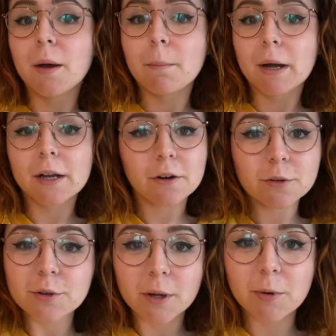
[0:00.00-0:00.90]
My current
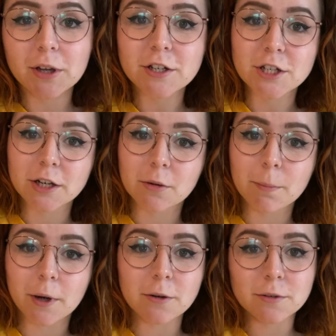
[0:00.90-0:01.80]
audiobook is Shadow and
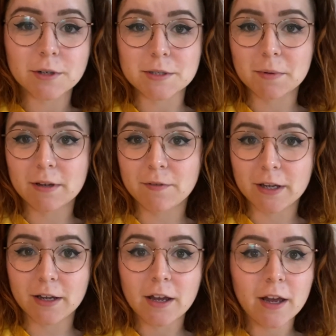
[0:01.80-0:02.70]
Bone because I'm
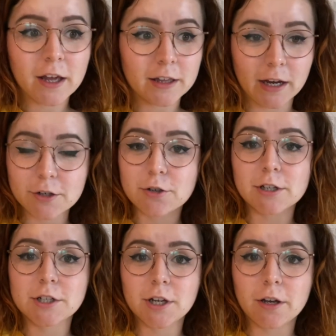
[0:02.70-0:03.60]
giving that
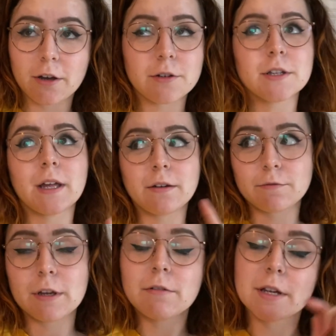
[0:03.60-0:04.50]
trilogy a go to then
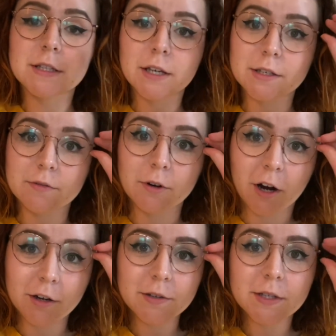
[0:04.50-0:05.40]
reread Six of
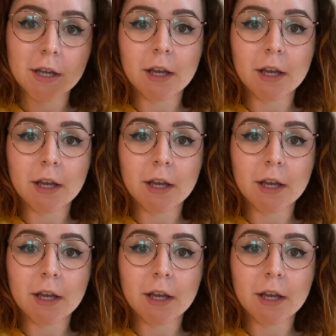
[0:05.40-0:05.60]
Crows.